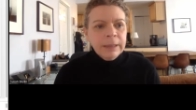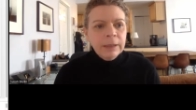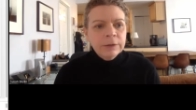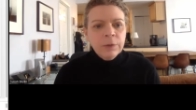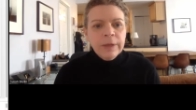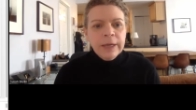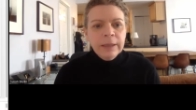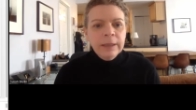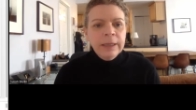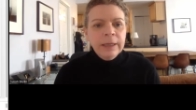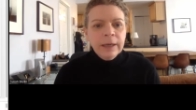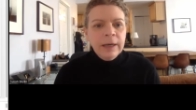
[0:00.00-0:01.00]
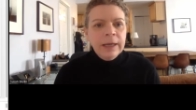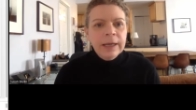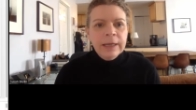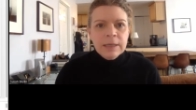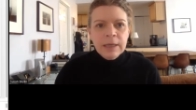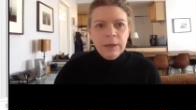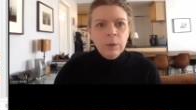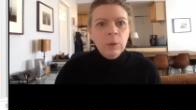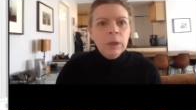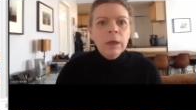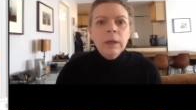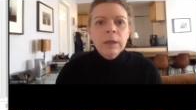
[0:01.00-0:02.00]
So that link kind of has that
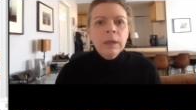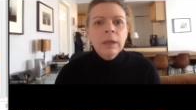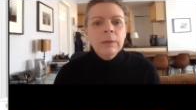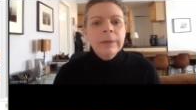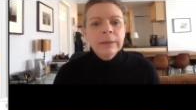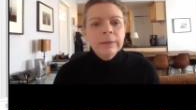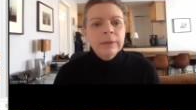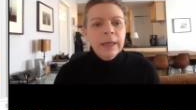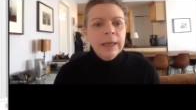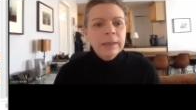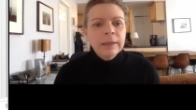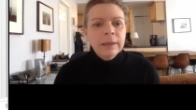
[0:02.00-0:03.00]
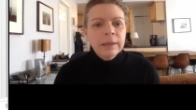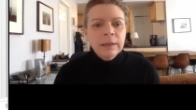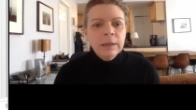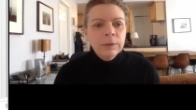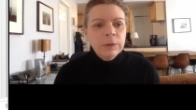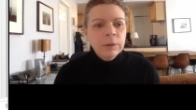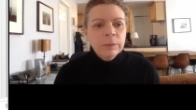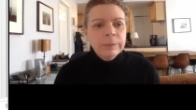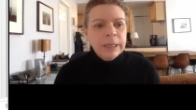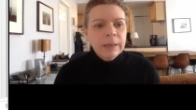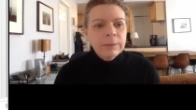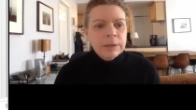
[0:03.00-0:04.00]
whole article about that, you know, you'll
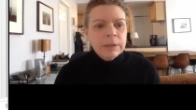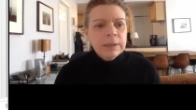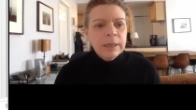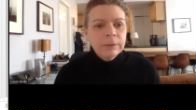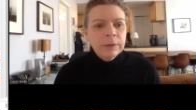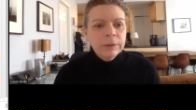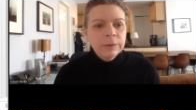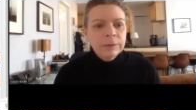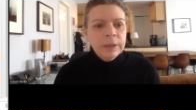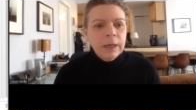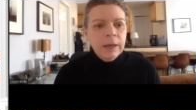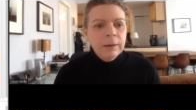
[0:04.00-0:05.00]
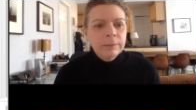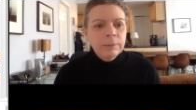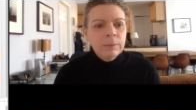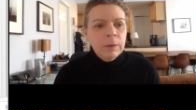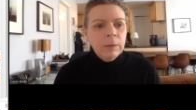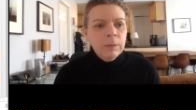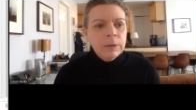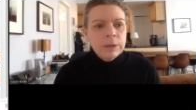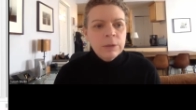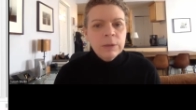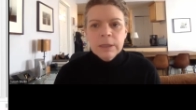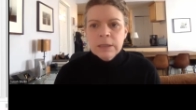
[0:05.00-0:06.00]
be able to download
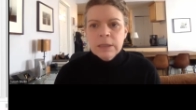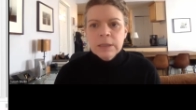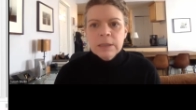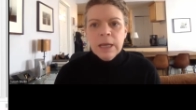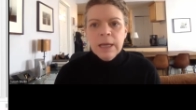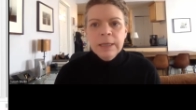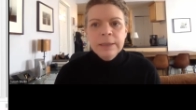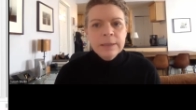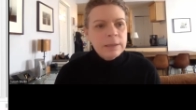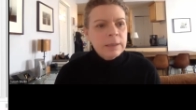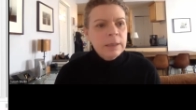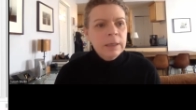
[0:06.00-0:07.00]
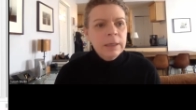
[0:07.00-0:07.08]
once you get the slides.